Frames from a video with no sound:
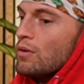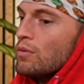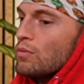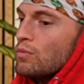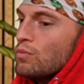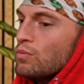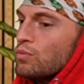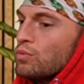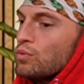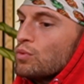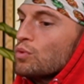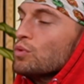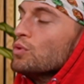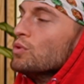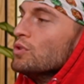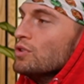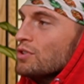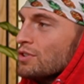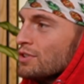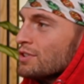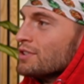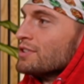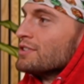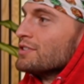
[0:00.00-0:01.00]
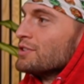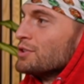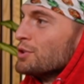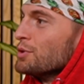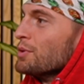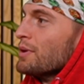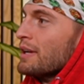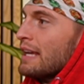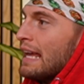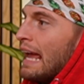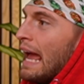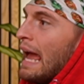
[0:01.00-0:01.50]
rules
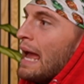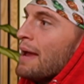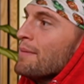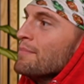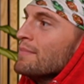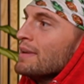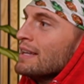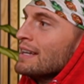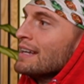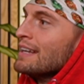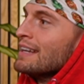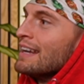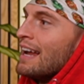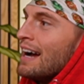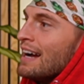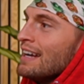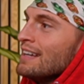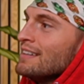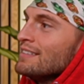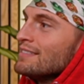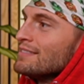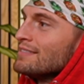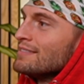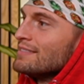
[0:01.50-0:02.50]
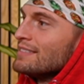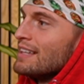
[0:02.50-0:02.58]
to a game in a night